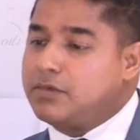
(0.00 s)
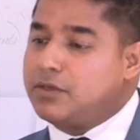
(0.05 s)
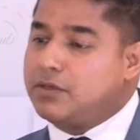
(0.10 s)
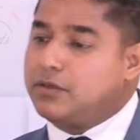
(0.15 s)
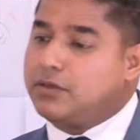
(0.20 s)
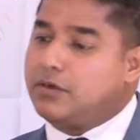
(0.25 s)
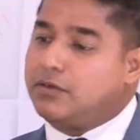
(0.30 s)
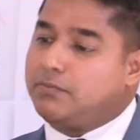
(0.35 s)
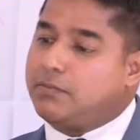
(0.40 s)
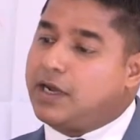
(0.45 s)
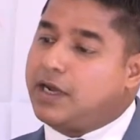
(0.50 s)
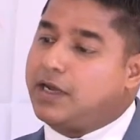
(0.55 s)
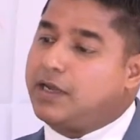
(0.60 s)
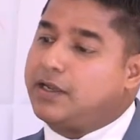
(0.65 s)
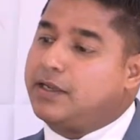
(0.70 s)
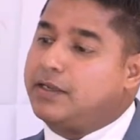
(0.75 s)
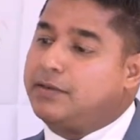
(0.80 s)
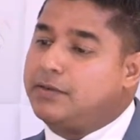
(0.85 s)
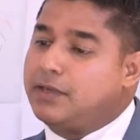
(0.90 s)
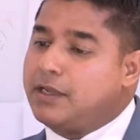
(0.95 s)

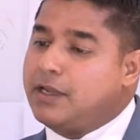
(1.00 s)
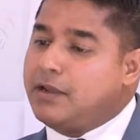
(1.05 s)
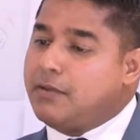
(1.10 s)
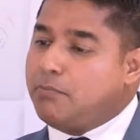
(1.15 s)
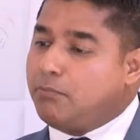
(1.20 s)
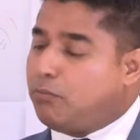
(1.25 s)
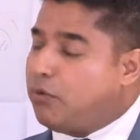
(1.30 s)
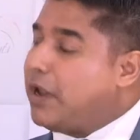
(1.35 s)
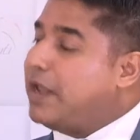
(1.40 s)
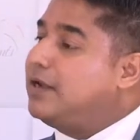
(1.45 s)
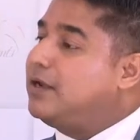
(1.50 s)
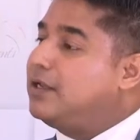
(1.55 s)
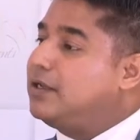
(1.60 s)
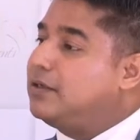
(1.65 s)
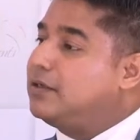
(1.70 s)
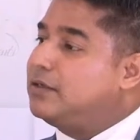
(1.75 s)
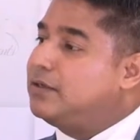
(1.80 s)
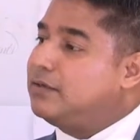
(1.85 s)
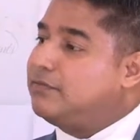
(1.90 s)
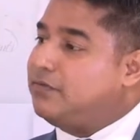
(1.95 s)
my
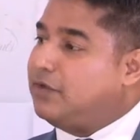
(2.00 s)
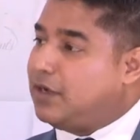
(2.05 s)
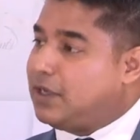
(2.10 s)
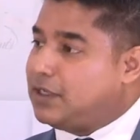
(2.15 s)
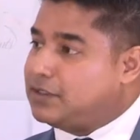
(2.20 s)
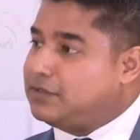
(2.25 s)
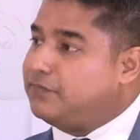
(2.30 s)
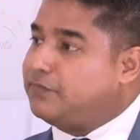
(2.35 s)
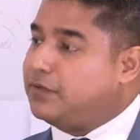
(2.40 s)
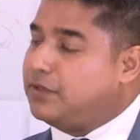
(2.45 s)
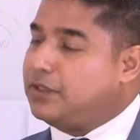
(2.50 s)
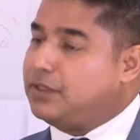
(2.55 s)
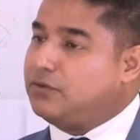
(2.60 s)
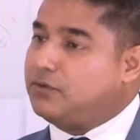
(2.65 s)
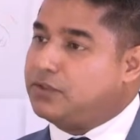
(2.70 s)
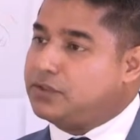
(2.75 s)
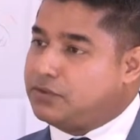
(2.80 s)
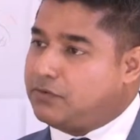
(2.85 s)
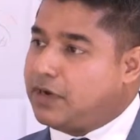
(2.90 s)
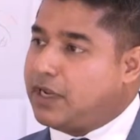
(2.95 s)
branding philosophy
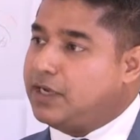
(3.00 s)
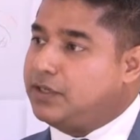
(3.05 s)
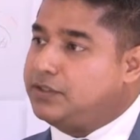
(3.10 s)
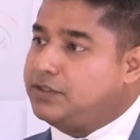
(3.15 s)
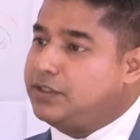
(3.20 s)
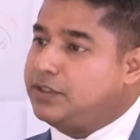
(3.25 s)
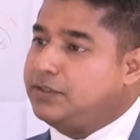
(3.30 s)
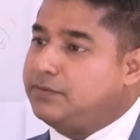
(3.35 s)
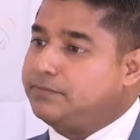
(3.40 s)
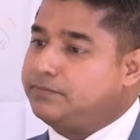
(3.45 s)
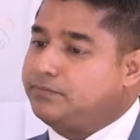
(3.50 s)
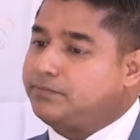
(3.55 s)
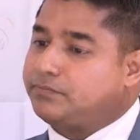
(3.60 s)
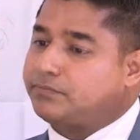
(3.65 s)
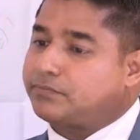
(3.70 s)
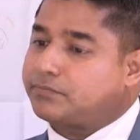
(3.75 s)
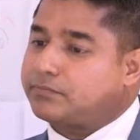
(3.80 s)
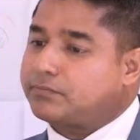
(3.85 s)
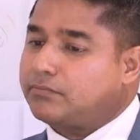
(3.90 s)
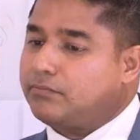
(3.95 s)
or strategy
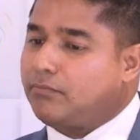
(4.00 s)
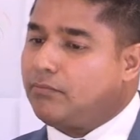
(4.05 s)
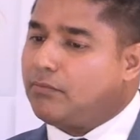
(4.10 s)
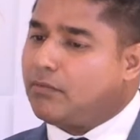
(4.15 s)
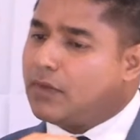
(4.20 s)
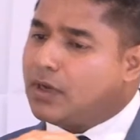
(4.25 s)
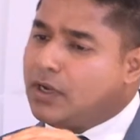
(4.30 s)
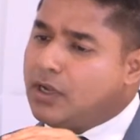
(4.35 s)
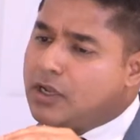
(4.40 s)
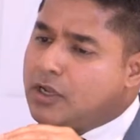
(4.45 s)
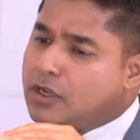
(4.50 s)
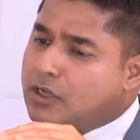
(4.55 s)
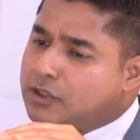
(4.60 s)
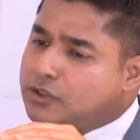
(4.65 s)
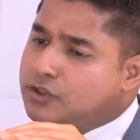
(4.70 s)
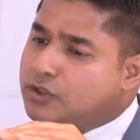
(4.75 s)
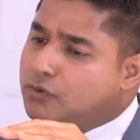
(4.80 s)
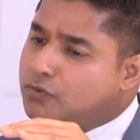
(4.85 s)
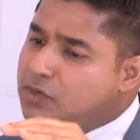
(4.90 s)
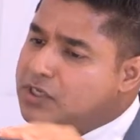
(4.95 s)

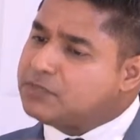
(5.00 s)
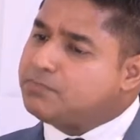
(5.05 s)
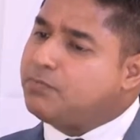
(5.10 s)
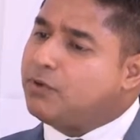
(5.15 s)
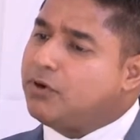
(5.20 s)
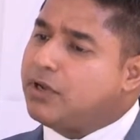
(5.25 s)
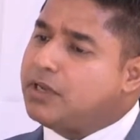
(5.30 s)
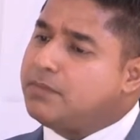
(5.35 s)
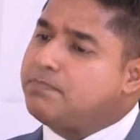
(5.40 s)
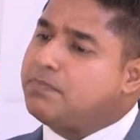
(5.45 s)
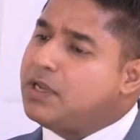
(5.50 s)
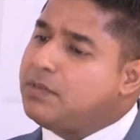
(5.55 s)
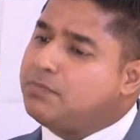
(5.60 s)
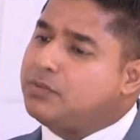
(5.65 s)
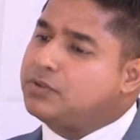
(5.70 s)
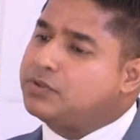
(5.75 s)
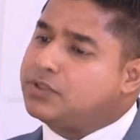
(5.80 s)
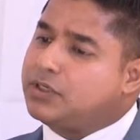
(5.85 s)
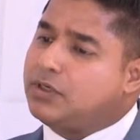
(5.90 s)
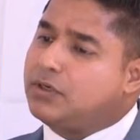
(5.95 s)
is to whisper in
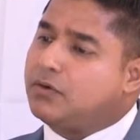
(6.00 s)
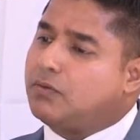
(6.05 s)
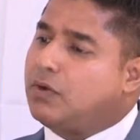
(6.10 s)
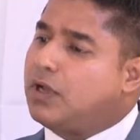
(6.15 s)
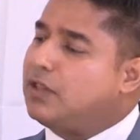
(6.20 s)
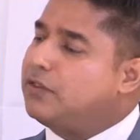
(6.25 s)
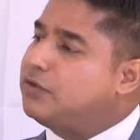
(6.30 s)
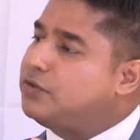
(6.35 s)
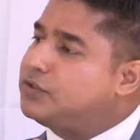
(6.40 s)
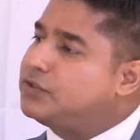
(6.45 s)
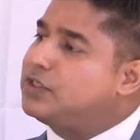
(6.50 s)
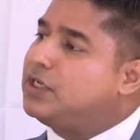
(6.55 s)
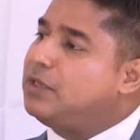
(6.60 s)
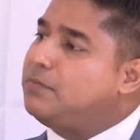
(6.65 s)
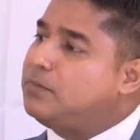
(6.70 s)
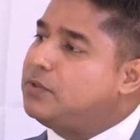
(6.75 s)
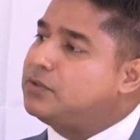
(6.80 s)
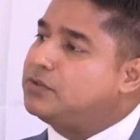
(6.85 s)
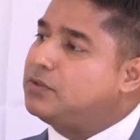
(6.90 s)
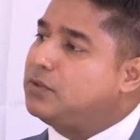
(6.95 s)
people's ear while they're
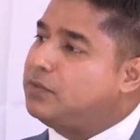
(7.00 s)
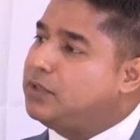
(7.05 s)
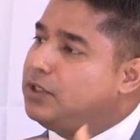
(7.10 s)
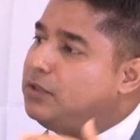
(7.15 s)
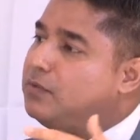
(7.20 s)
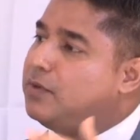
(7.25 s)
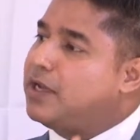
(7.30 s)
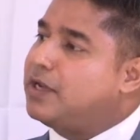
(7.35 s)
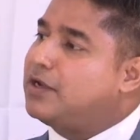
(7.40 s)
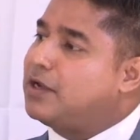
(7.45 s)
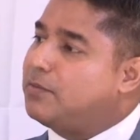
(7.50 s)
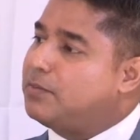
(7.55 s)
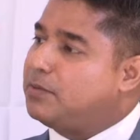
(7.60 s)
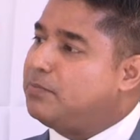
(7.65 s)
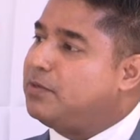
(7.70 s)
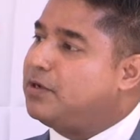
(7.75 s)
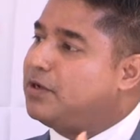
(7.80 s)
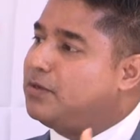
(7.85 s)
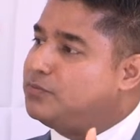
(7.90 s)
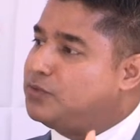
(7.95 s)
sleeping, so when you wake up,
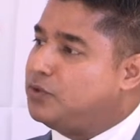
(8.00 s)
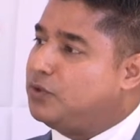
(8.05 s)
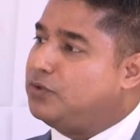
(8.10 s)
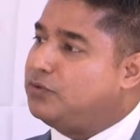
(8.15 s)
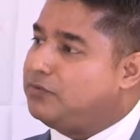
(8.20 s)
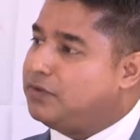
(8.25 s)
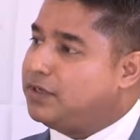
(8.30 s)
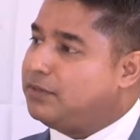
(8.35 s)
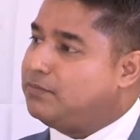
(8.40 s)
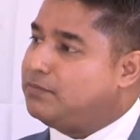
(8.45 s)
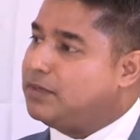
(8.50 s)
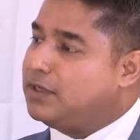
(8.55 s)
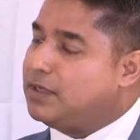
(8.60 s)
it becomes your dream.